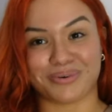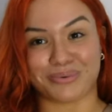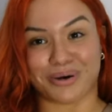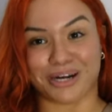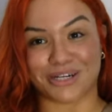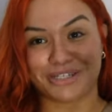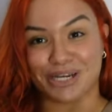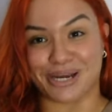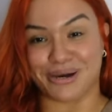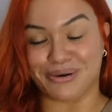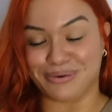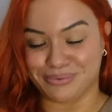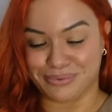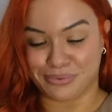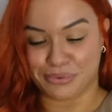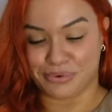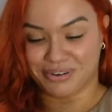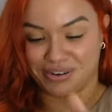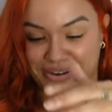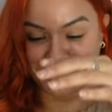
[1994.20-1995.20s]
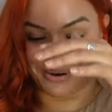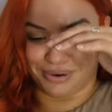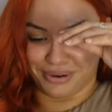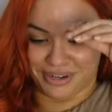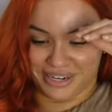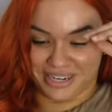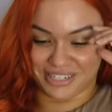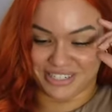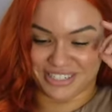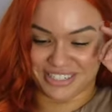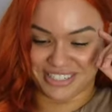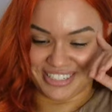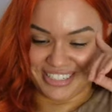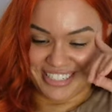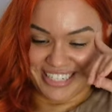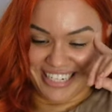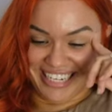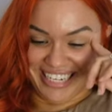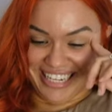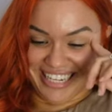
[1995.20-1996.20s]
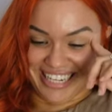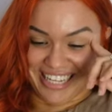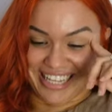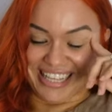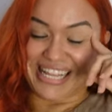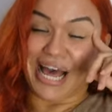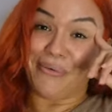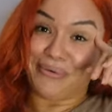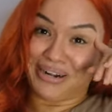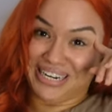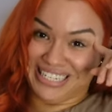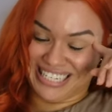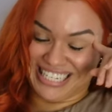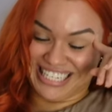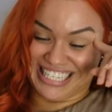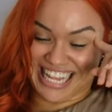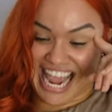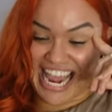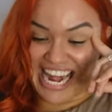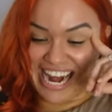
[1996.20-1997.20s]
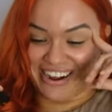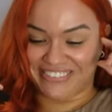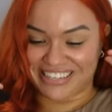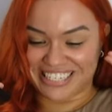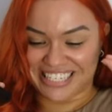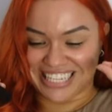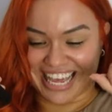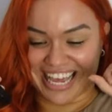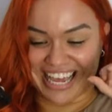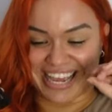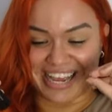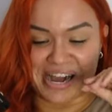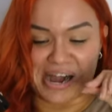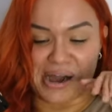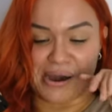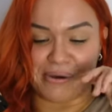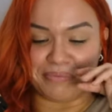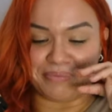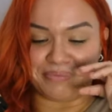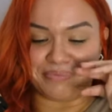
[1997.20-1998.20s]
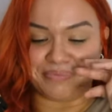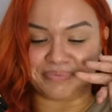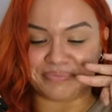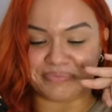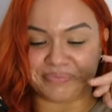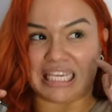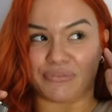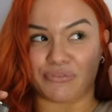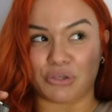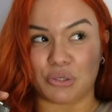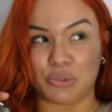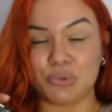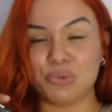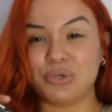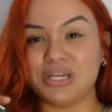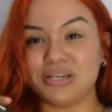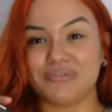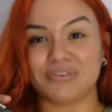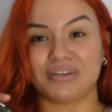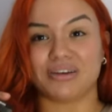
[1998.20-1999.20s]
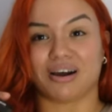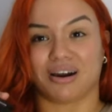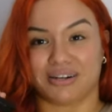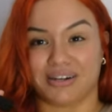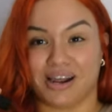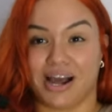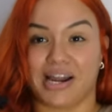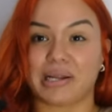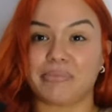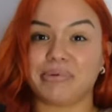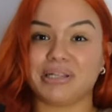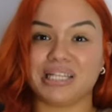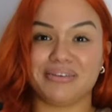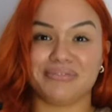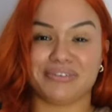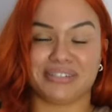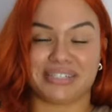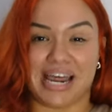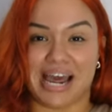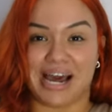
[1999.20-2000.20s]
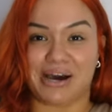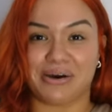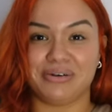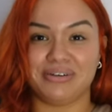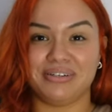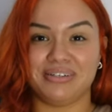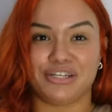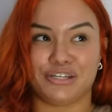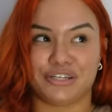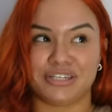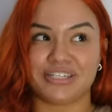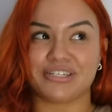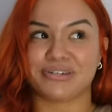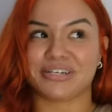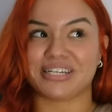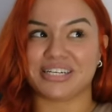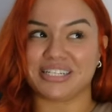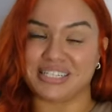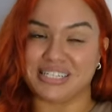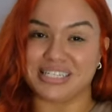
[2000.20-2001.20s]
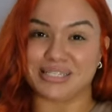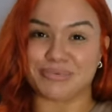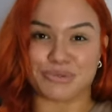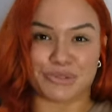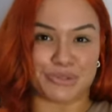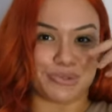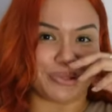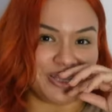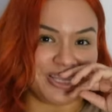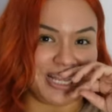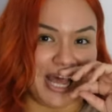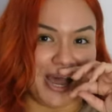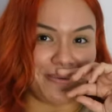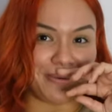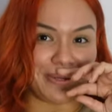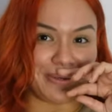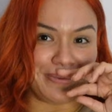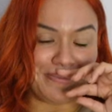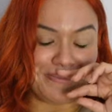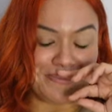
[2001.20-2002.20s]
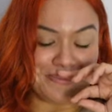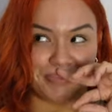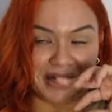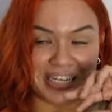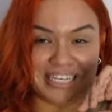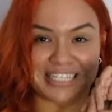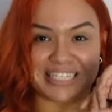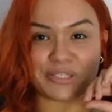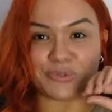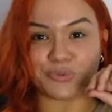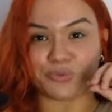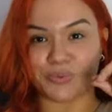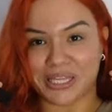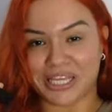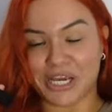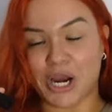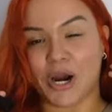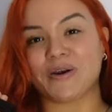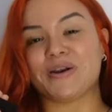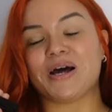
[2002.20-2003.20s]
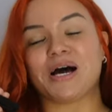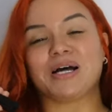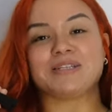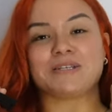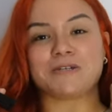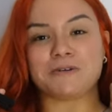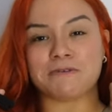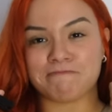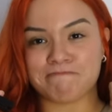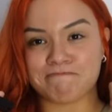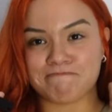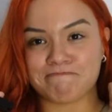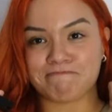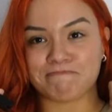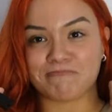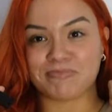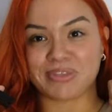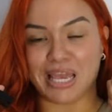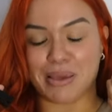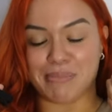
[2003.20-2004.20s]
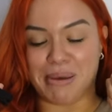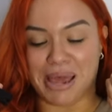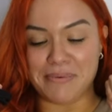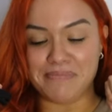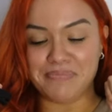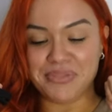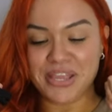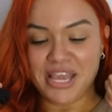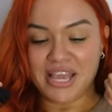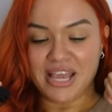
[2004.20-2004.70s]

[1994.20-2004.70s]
Watch out. Oh gosh. That one is insane, I will say. Um, if you even are not a believer now, you're still gonna see some truth in that one because it's really hard not to. Amen.